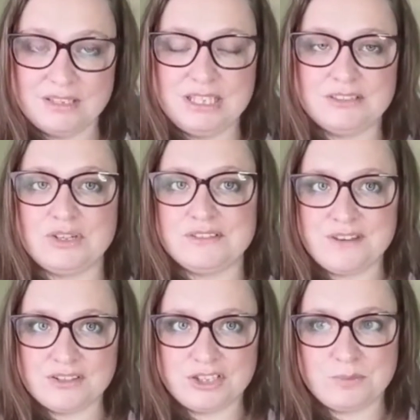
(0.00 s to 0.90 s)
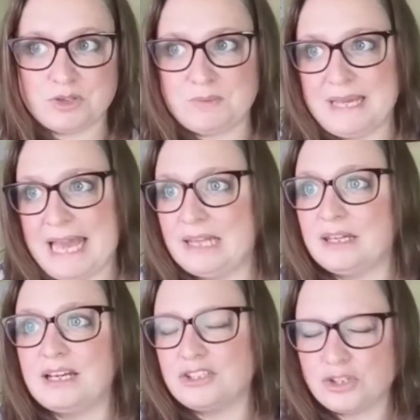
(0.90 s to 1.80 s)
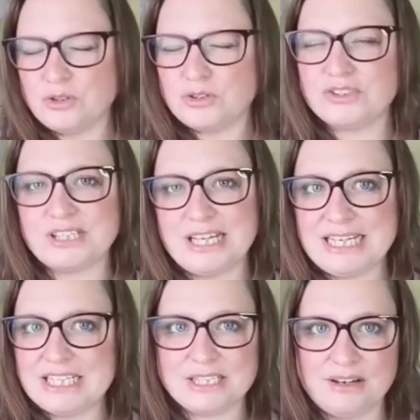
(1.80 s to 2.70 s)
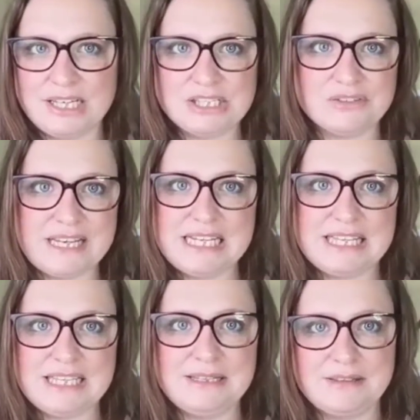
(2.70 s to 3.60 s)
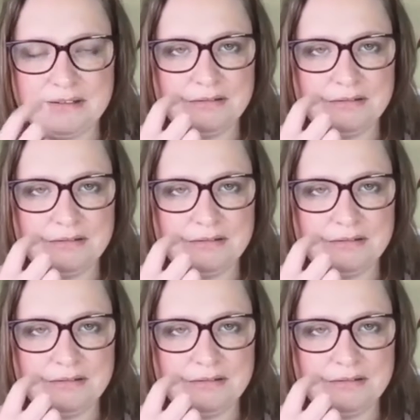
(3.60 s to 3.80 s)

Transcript: You need to treat as fast as you possibly can. As soon as you see any signs of anything